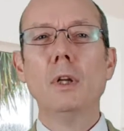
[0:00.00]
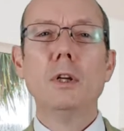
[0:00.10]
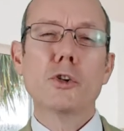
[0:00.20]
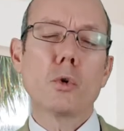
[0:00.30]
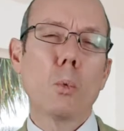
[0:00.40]

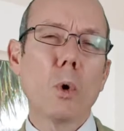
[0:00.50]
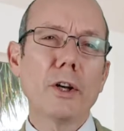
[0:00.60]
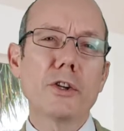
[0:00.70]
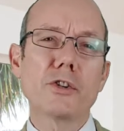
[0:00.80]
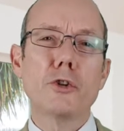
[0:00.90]
So
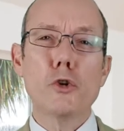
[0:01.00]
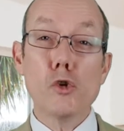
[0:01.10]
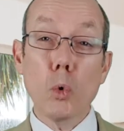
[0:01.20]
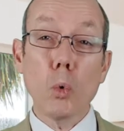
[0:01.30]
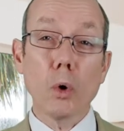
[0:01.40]
once you
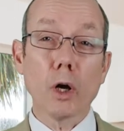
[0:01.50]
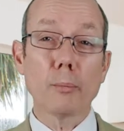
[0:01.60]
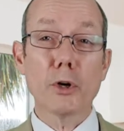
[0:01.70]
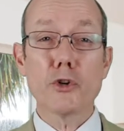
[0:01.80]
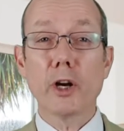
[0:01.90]
know how
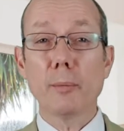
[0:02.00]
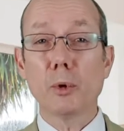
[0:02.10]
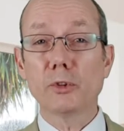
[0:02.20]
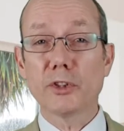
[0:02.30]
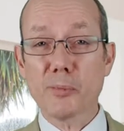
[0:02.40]
much you're
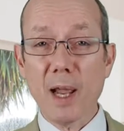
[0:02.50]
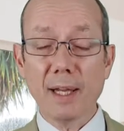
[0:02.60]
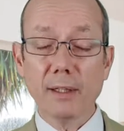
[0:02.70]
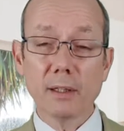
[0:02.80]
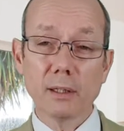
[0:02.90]
able to
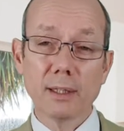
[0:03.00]
spend,